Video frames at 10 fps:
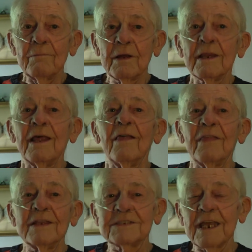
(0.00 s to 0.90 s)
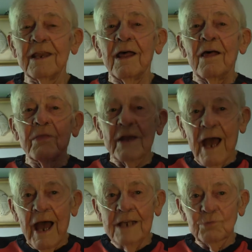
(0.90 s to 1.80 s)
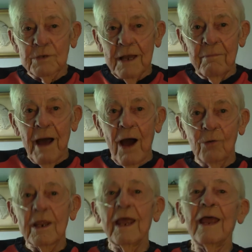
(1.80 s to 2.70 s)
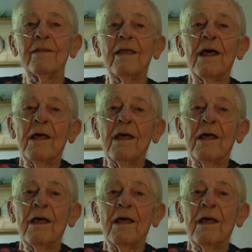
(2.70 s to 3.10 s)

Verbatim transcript: But they said the guys would come out and,